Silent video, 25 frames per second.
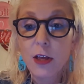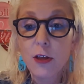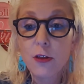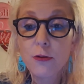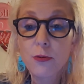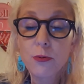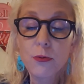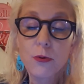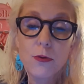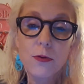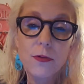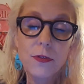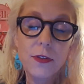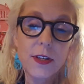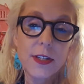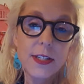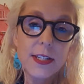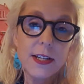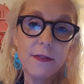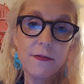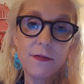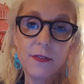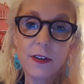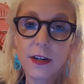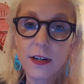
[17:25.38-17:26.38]
through the
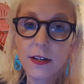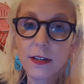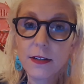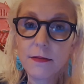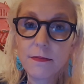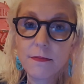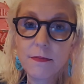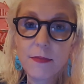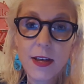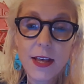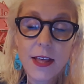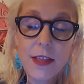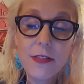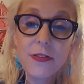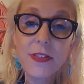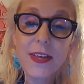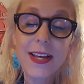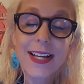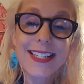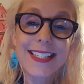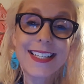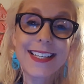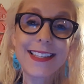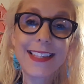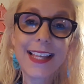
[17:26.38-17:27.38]
different
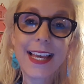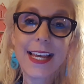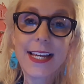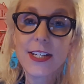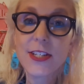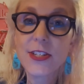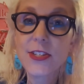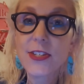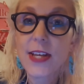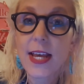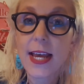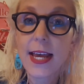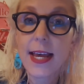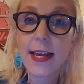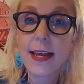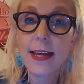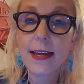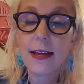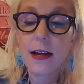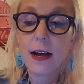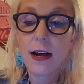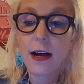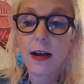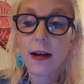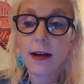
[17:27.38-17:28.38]
things that they
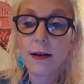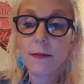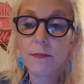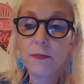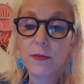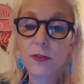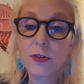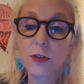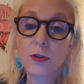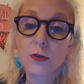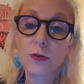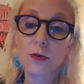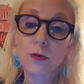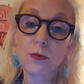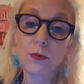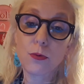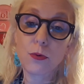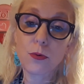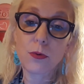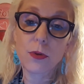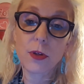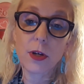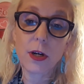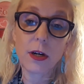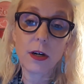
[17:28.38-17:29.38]
say, um,
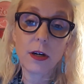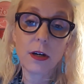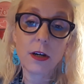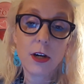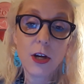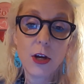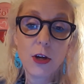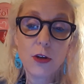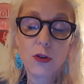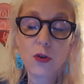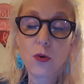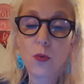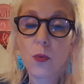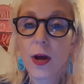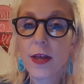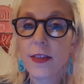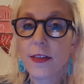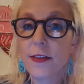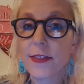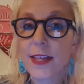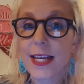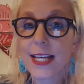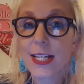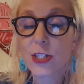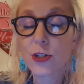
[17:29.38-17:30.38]
through their the way
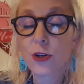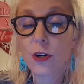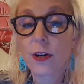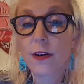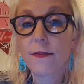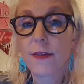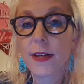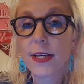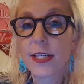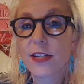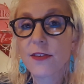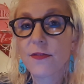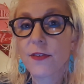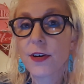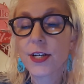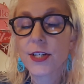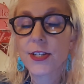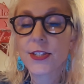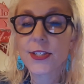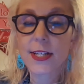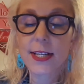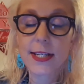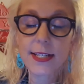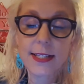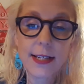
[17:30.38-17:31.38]
that they sort of it's a very
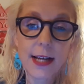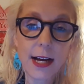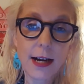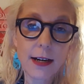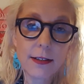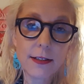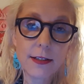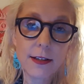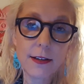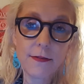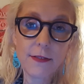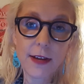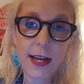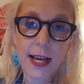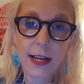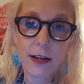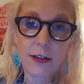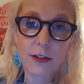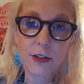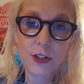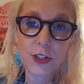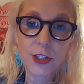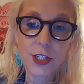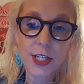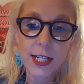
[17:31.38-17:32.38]
seductive
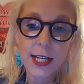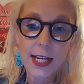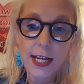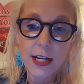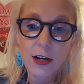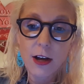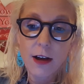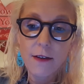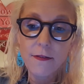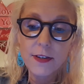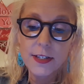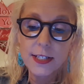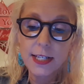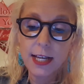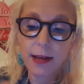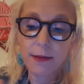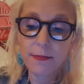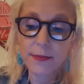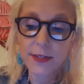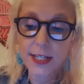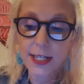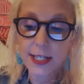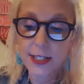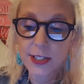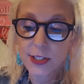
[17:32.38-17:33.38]
energy, and
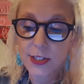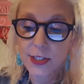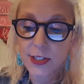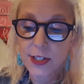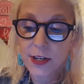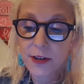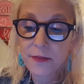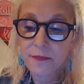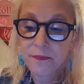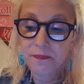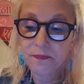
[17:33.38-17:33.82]
oftentimes it's